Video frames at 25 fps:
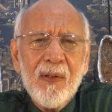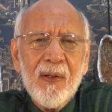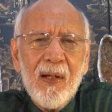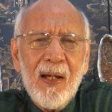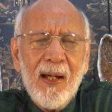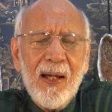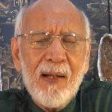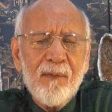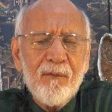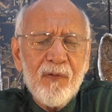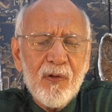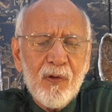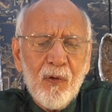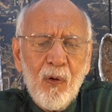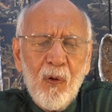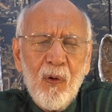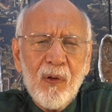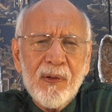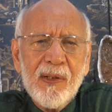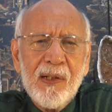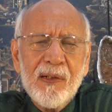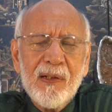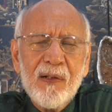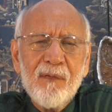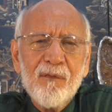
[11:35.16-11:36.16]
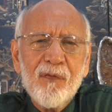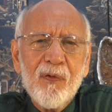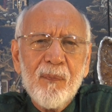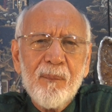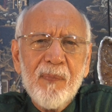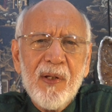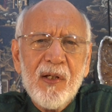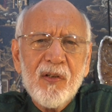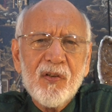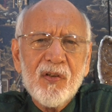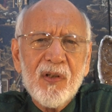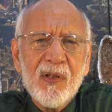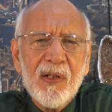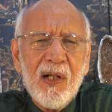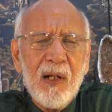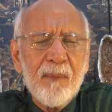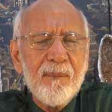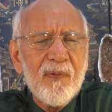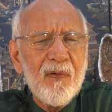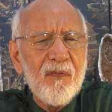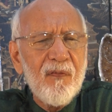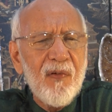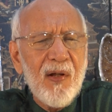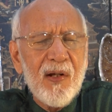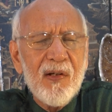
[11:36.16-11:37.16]
And with all that information, I'll
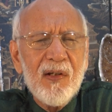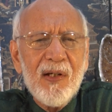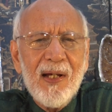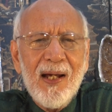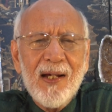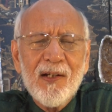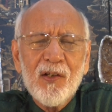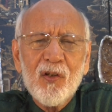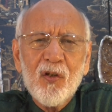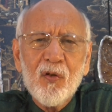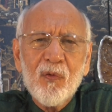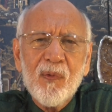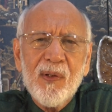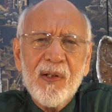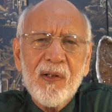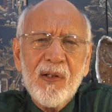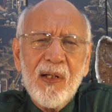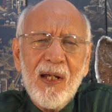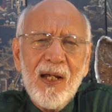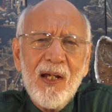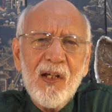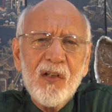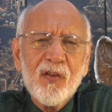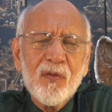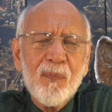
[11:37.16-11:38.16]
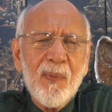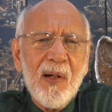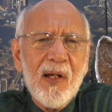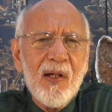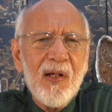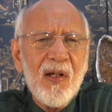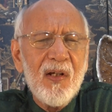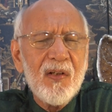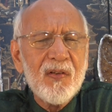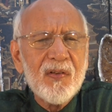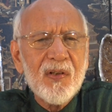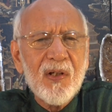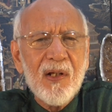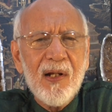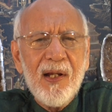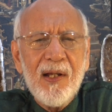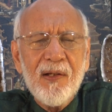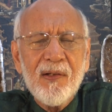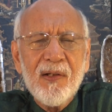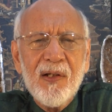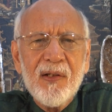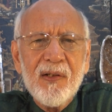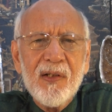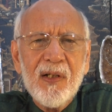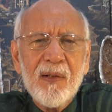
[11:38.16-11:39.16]
be very accurate, age by age,
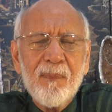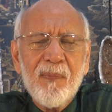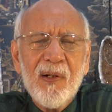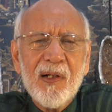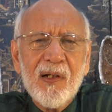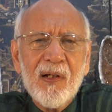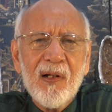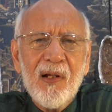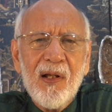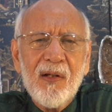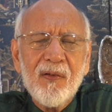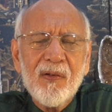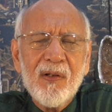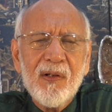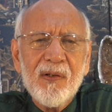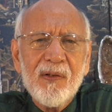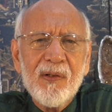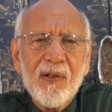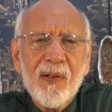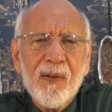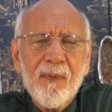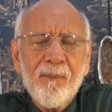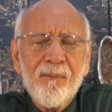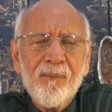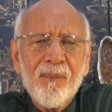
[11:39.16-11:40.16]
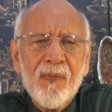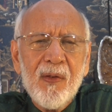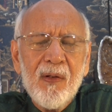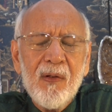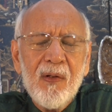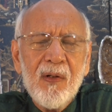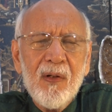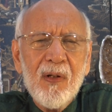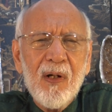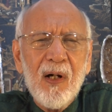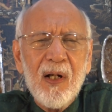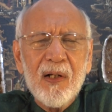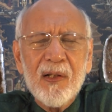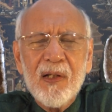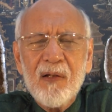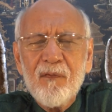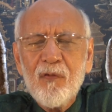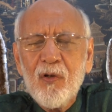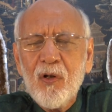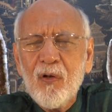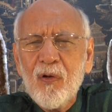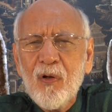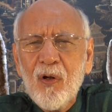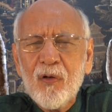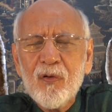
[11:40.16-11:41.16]
calendar year by calendar year. I'll give
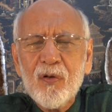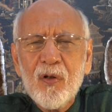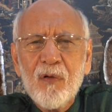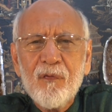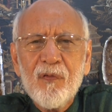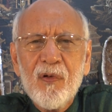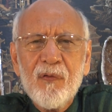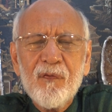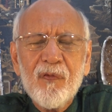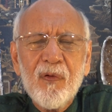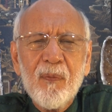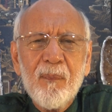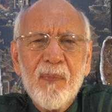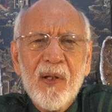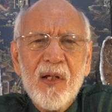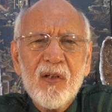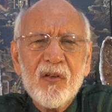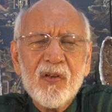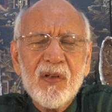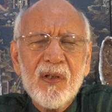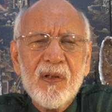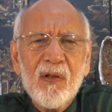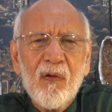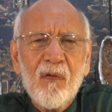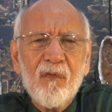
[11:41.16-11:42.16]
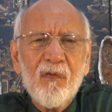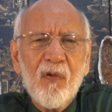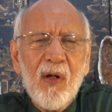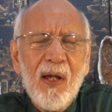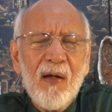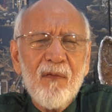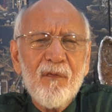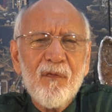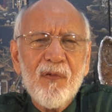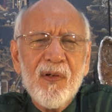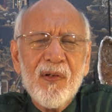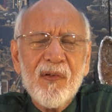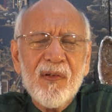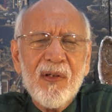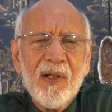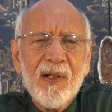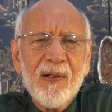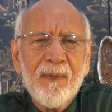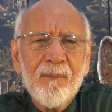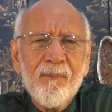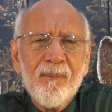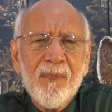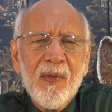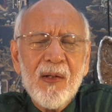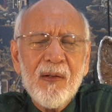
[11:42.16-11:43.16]
you lots of information of
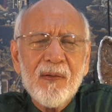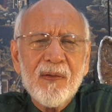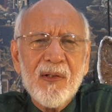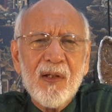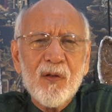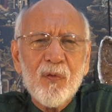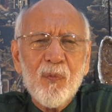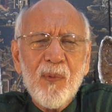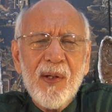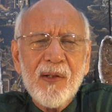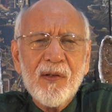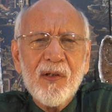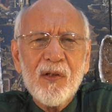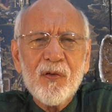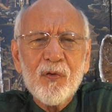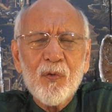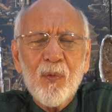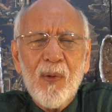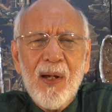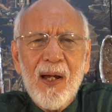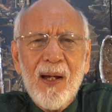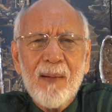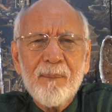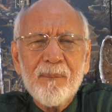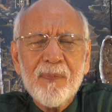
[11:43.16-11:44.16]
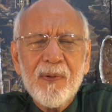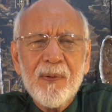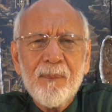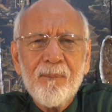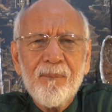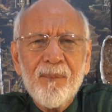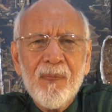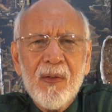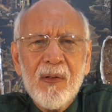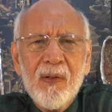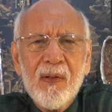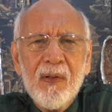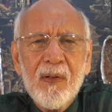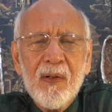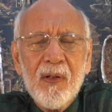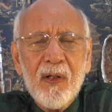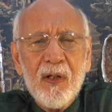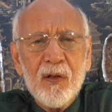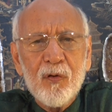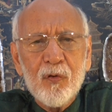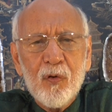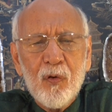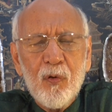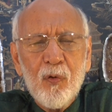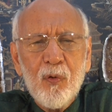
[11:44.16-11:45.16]
everything that's waiting to happen,
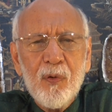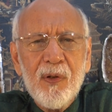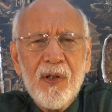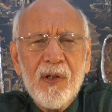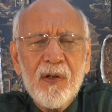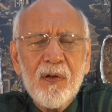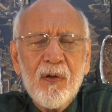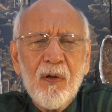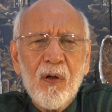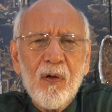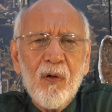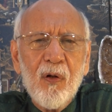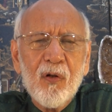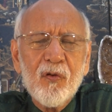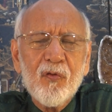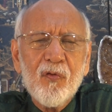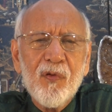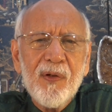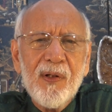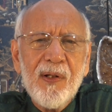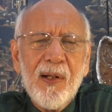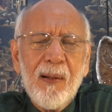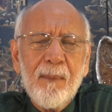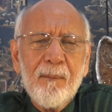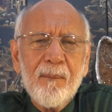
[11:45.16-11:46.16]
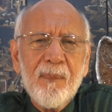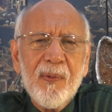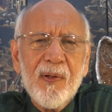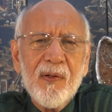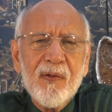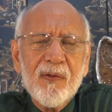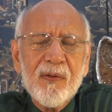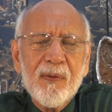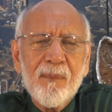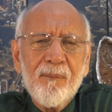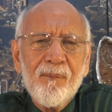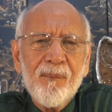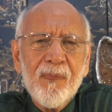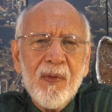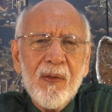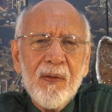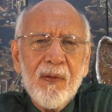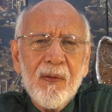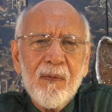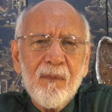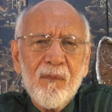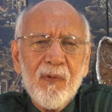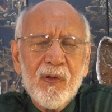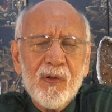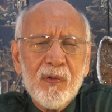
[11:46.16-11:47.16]
including your lottery numbers,
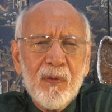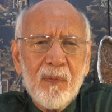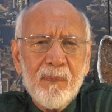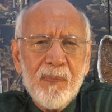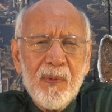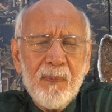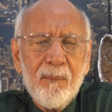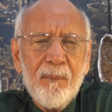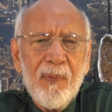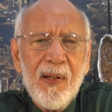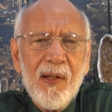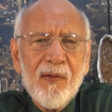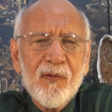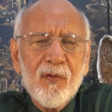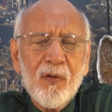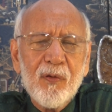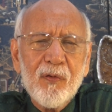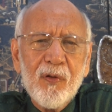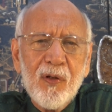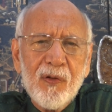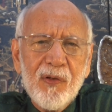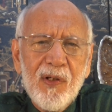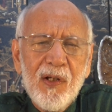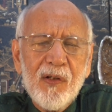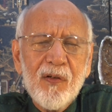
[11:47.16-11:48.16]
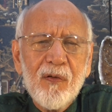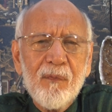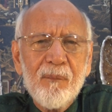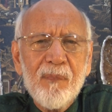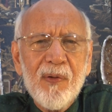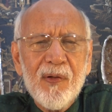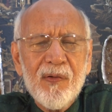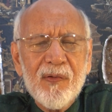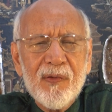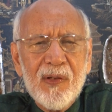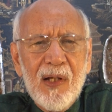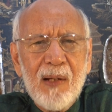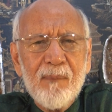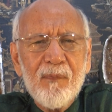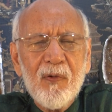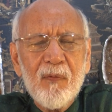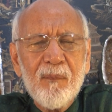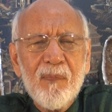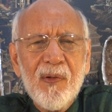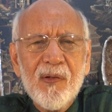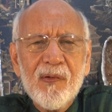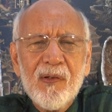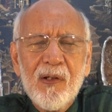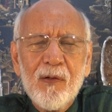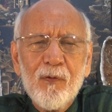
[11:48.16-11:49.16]
which will be based on your date of birth, time of
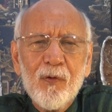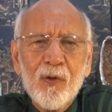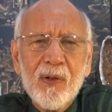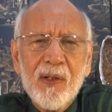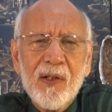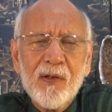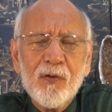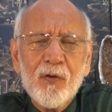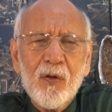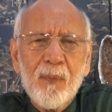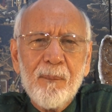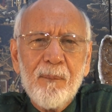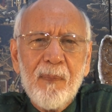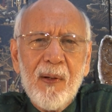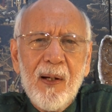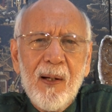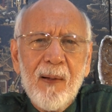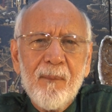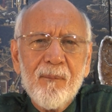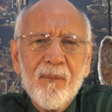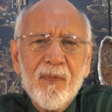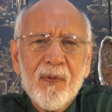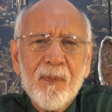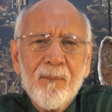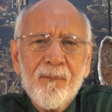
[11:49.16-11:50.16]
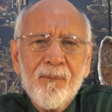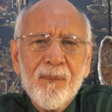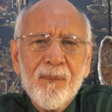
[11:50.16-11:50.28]
birth, and looking at your palms,